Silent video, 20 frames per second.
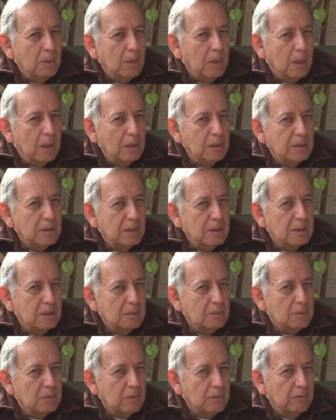Our
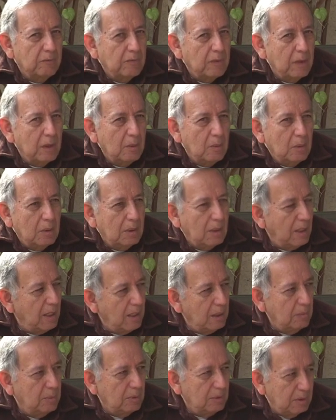systems were very
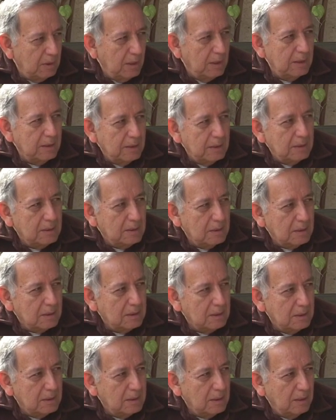reliable in
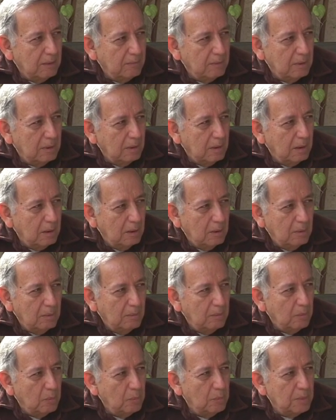1967.
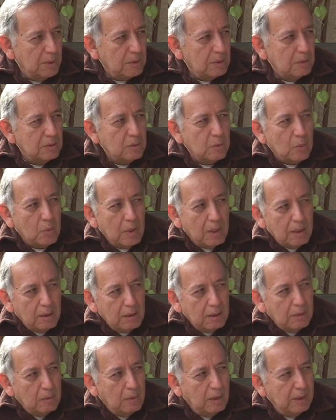Missiles
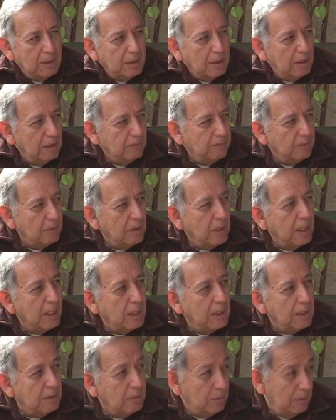rarely went down for
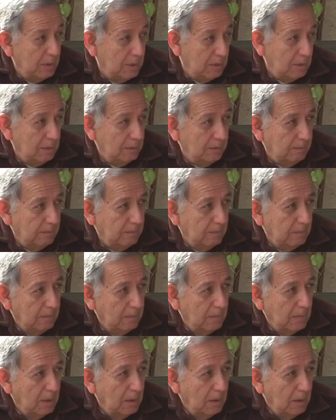any reason.
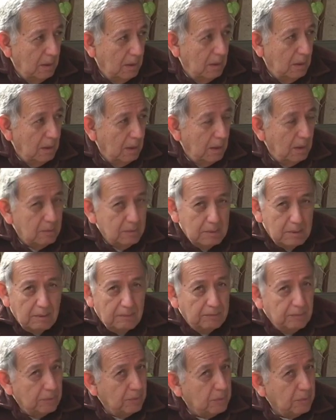I was there
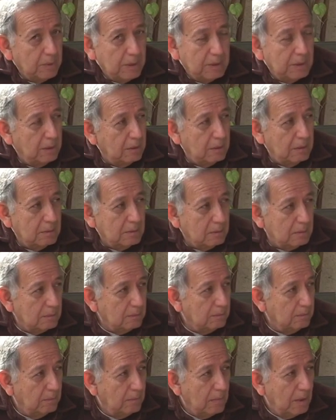for 3 years
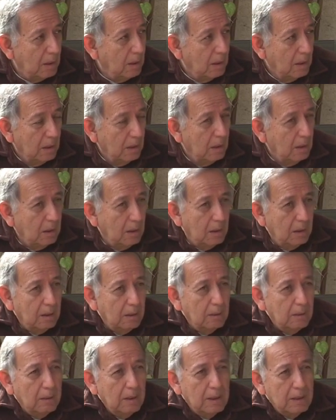
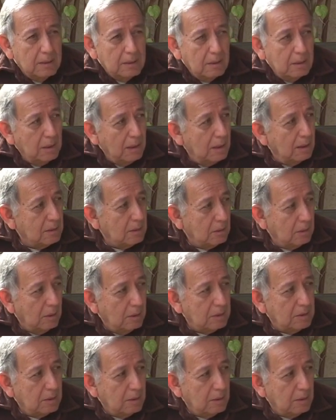as a launch